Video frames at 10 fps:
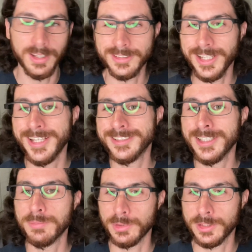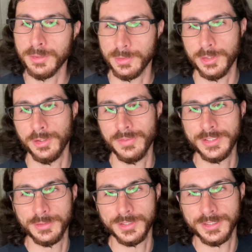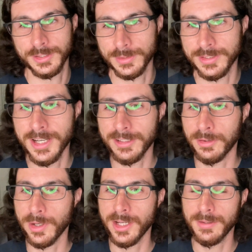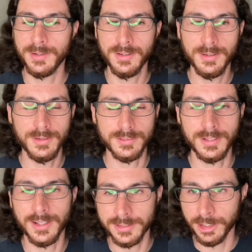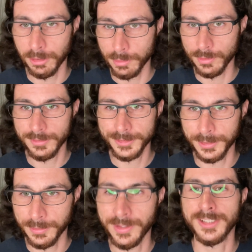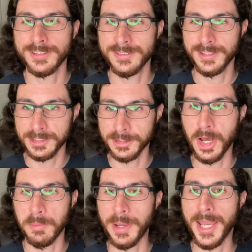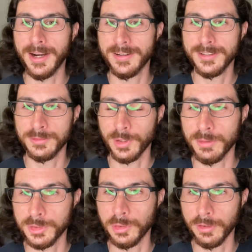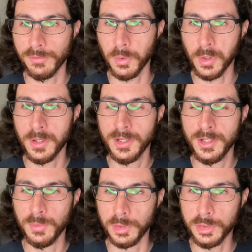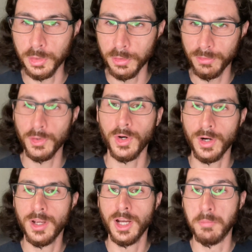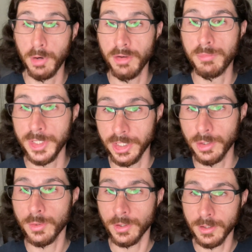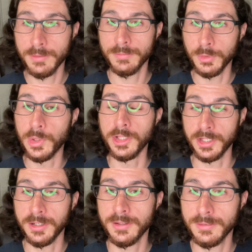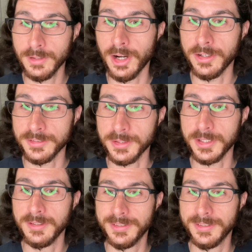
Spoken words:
That's 18% return of interest. So it's not great. It's not terrible. So that's not bad is what I'm shooting for. We're shooting for above mediocre, really, honestly.